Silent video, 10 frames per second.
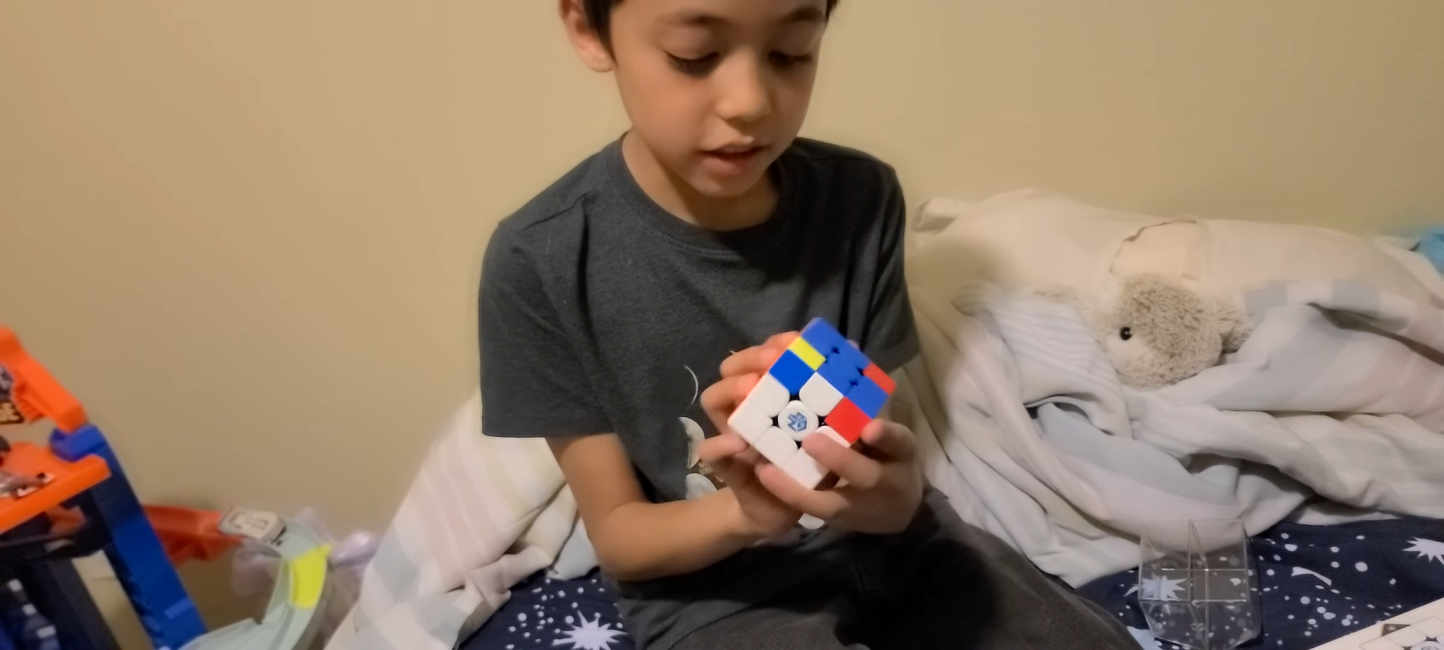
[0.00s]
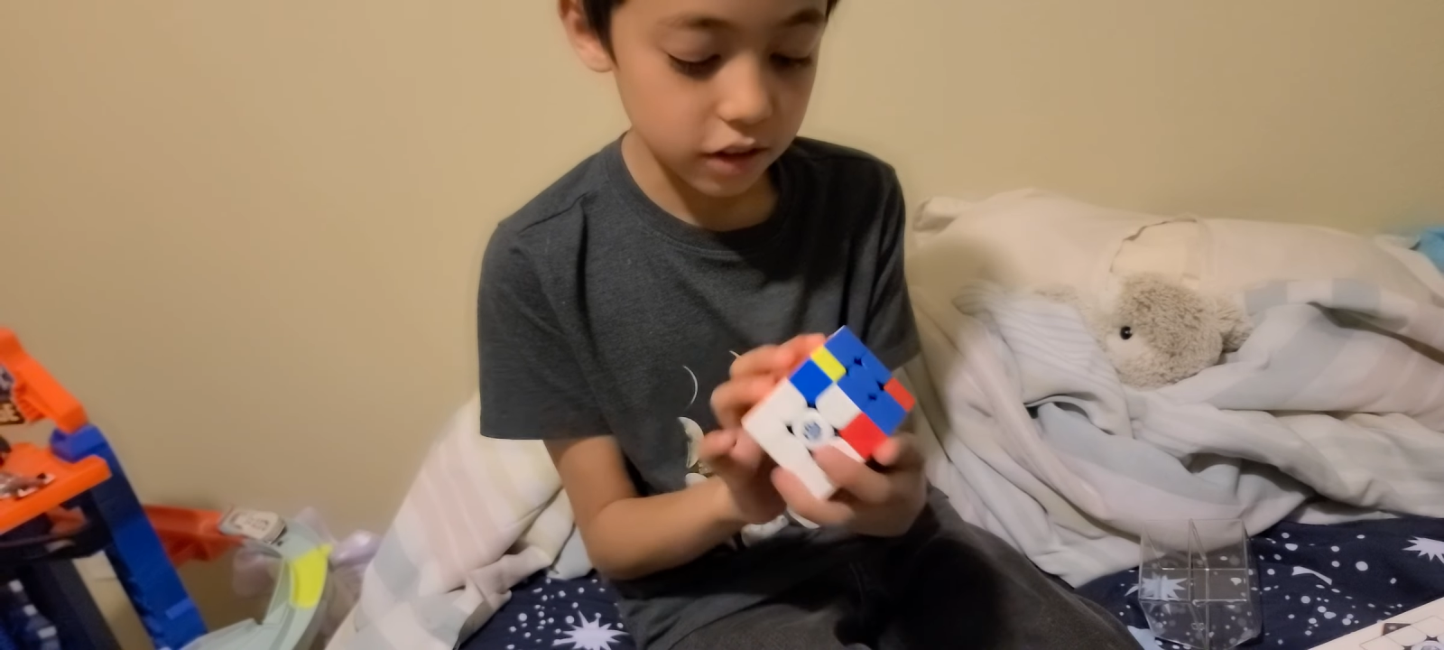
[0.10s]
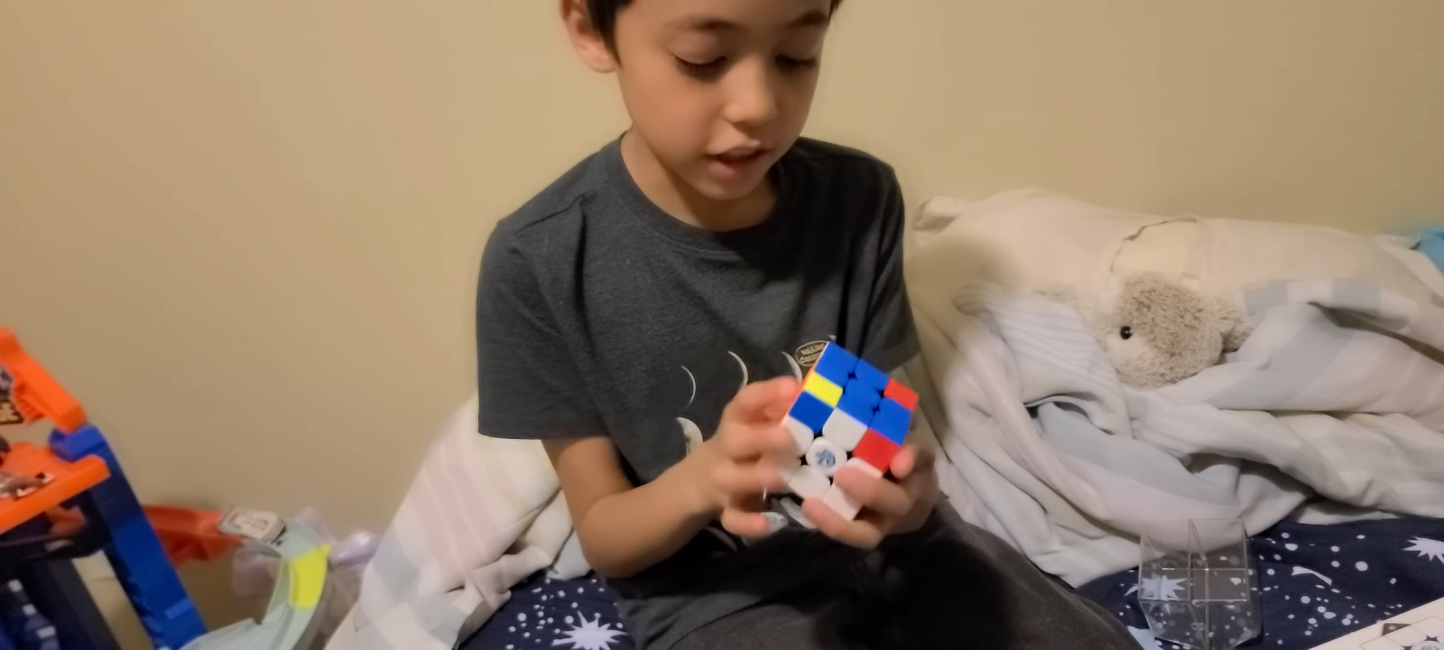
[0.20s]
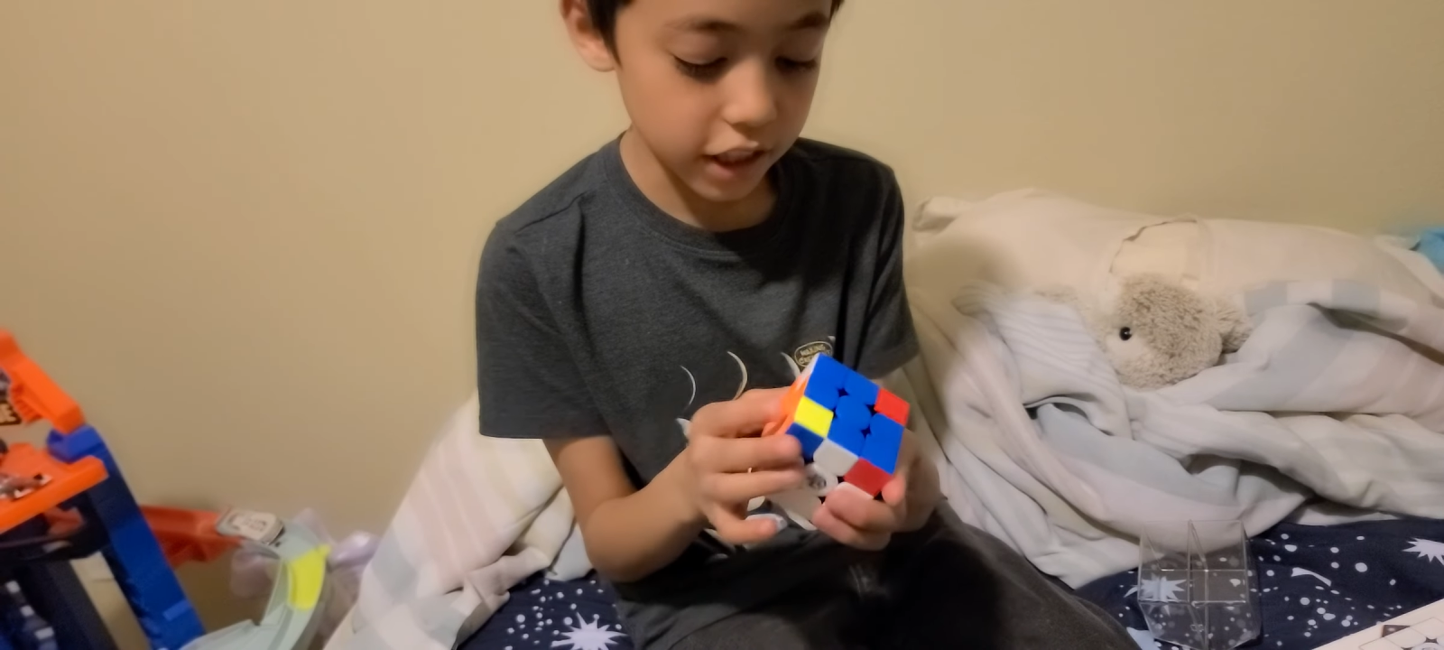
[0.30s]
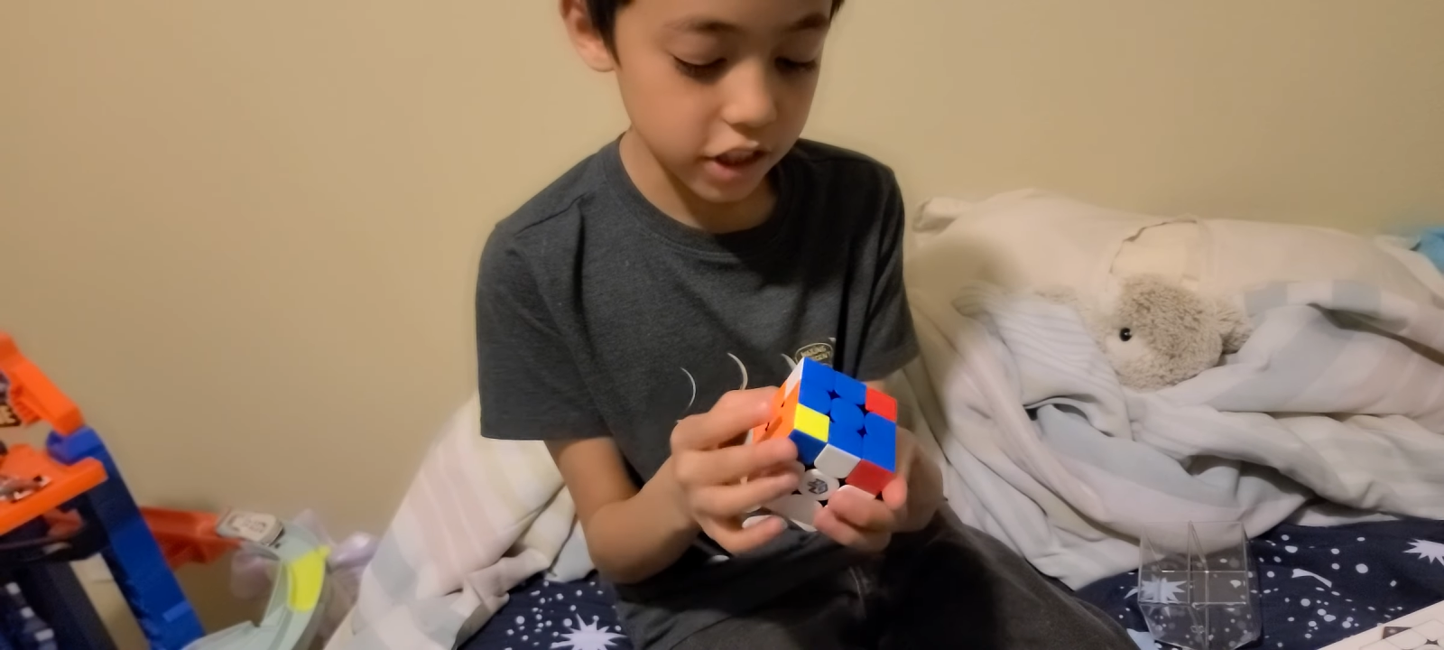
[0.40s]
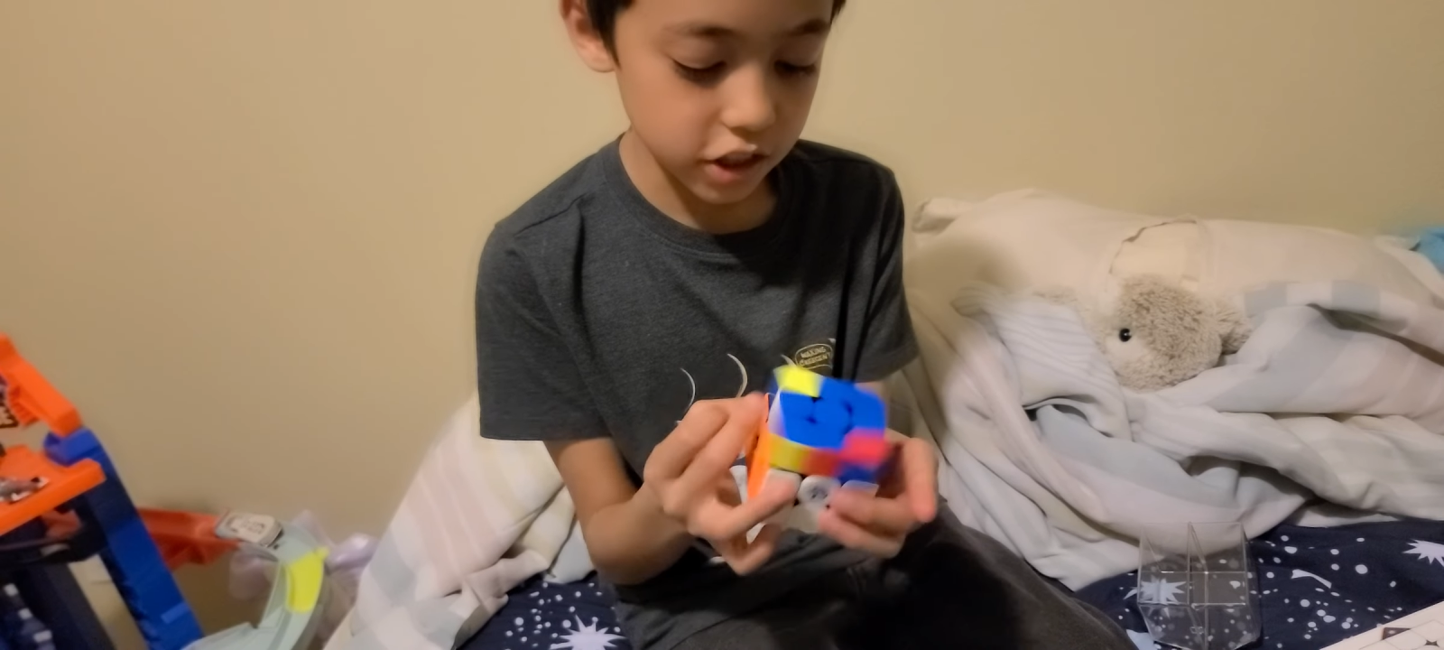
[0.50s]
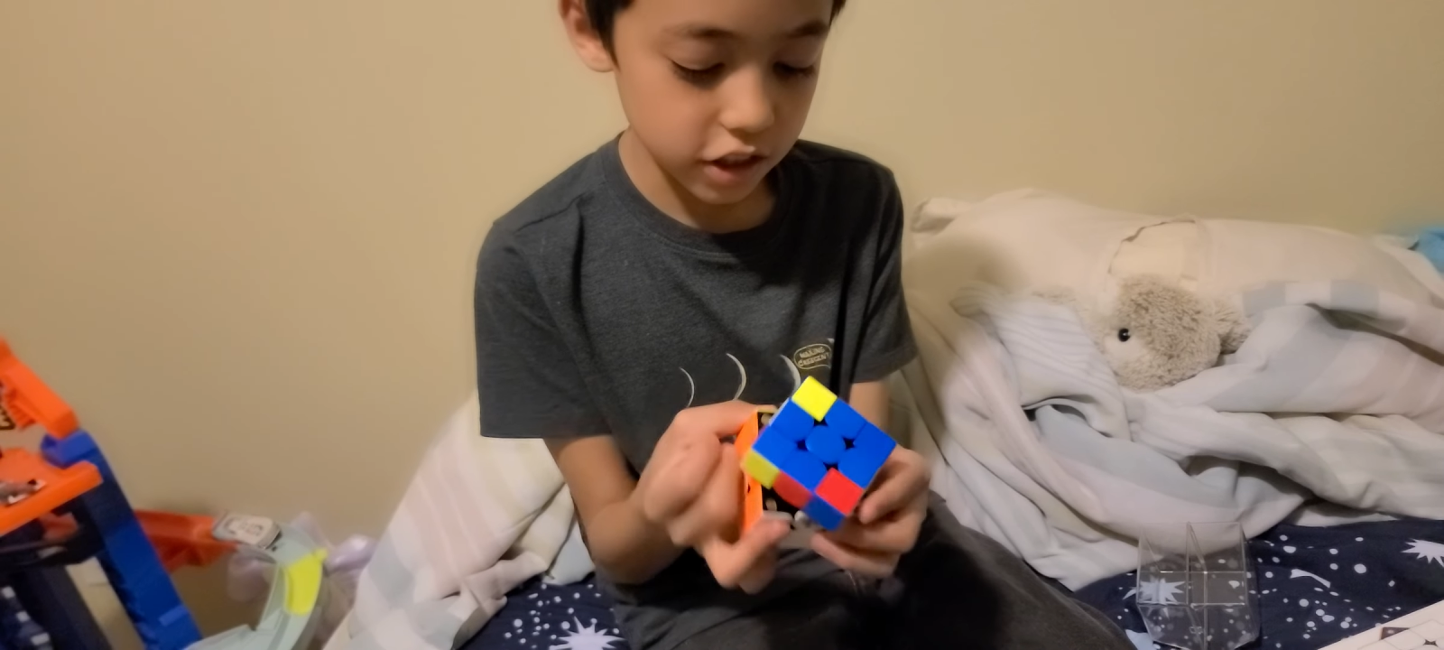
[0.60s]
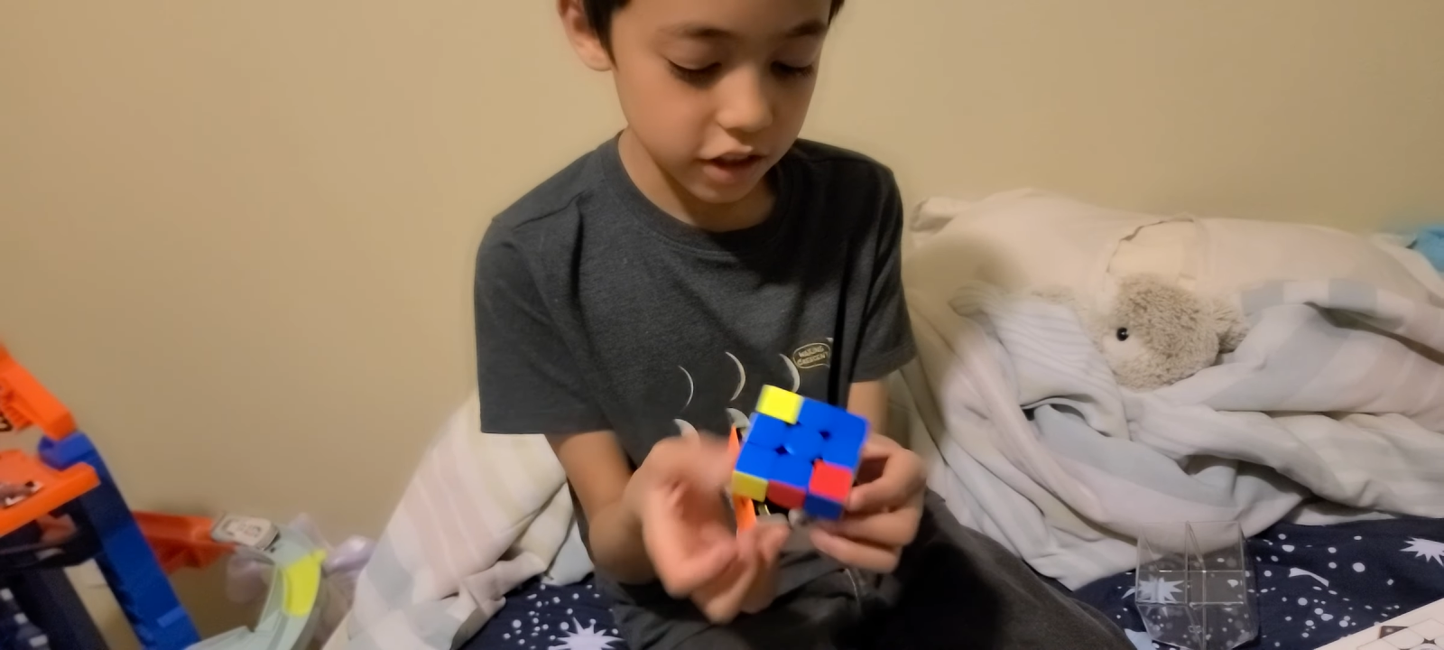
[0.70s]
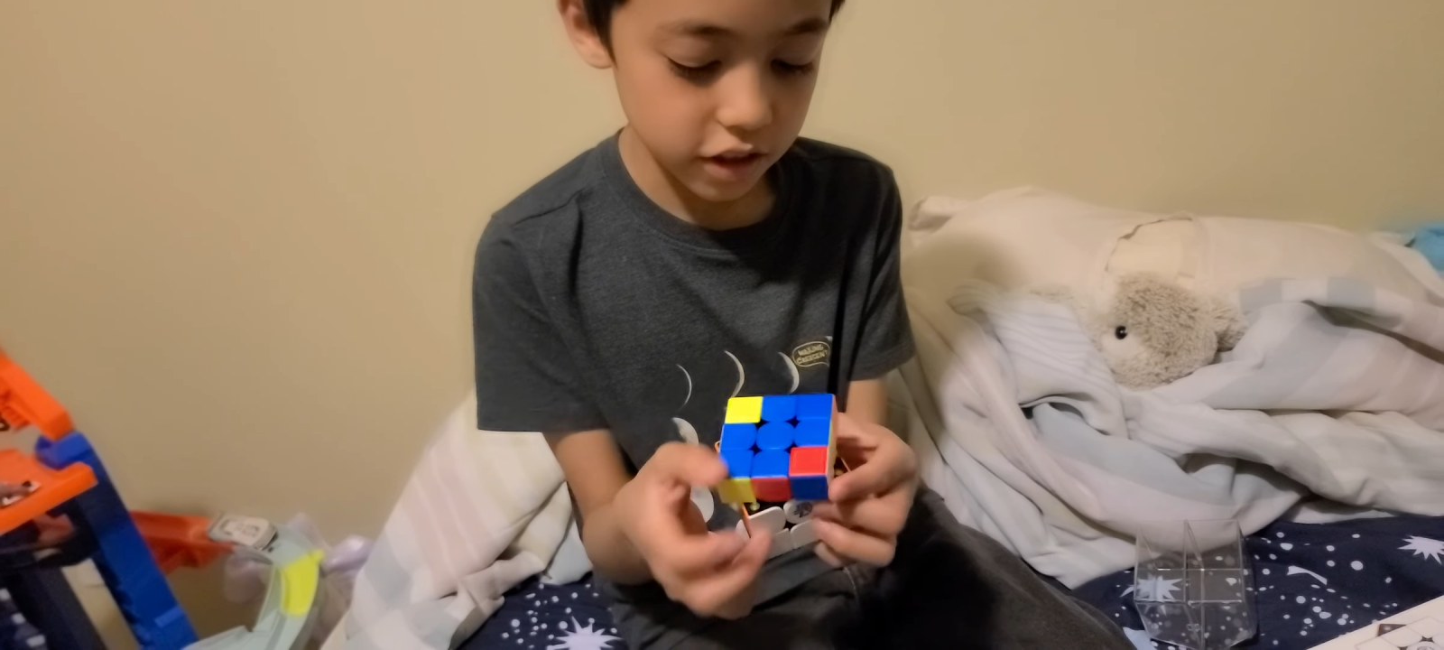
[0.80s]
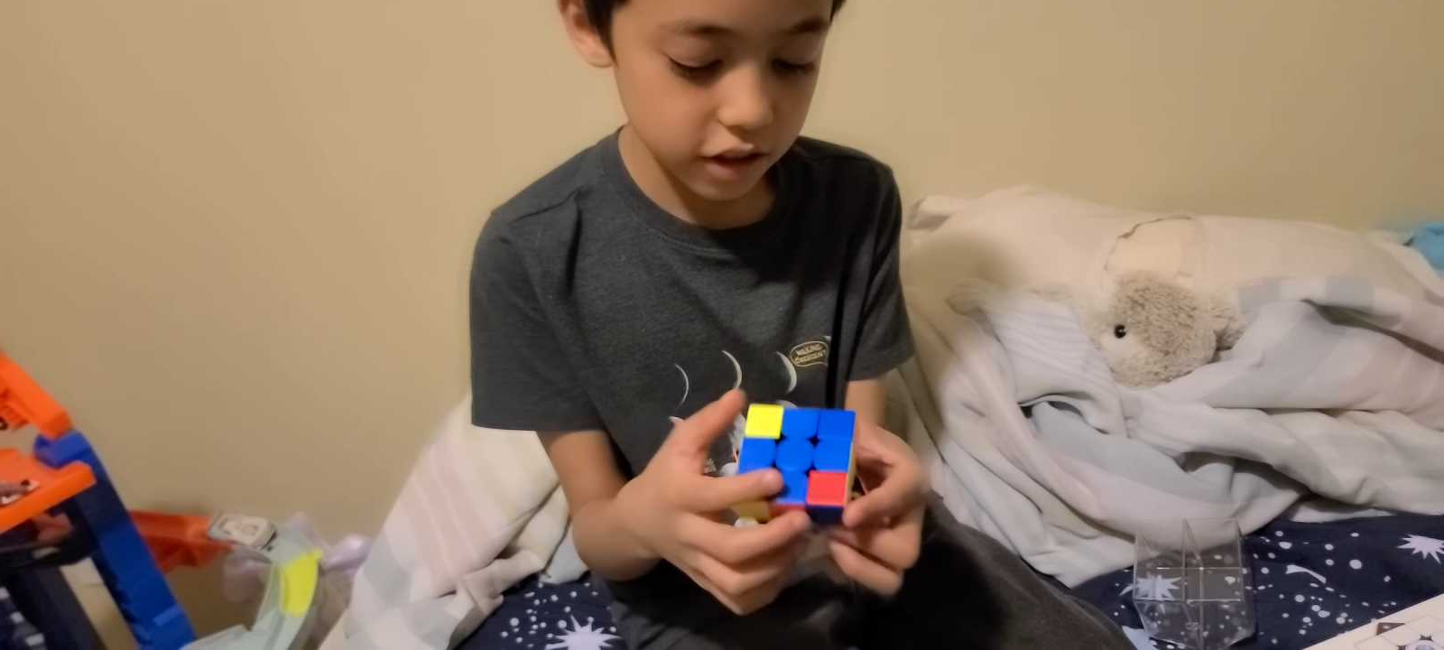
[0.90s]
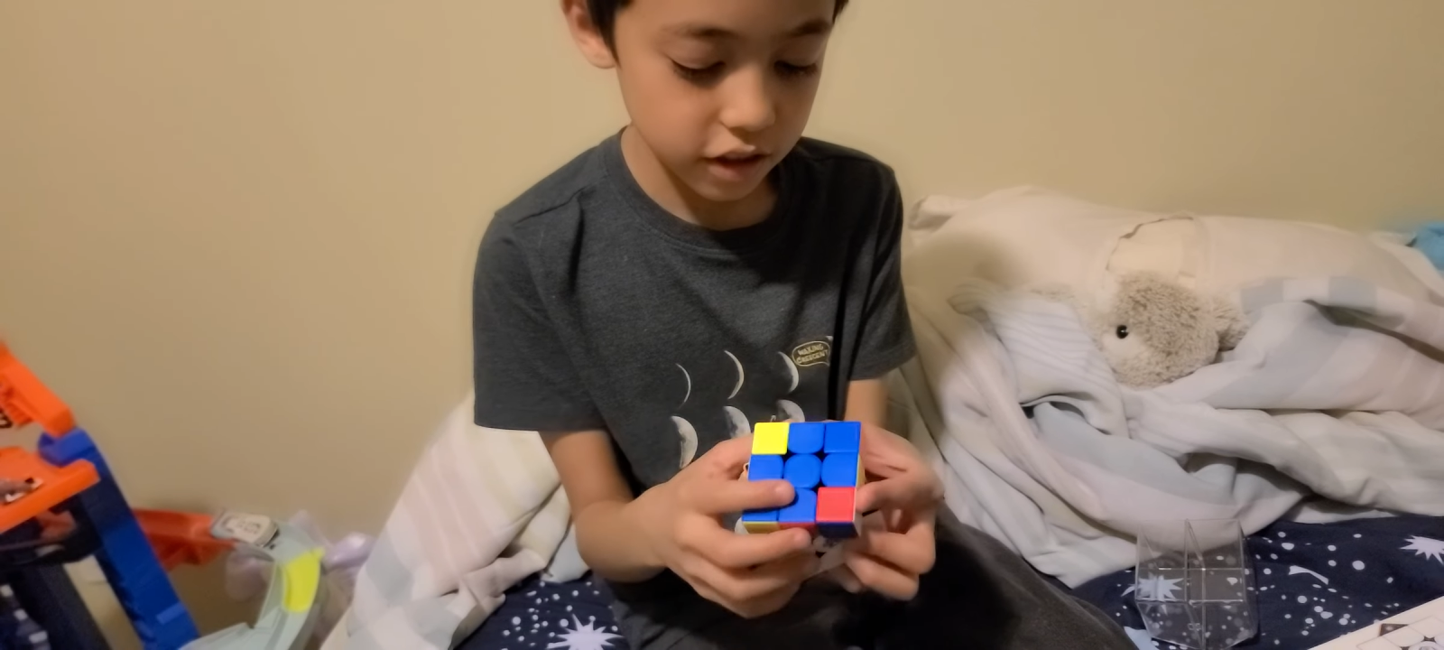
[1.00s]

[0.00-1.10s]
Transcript: collection.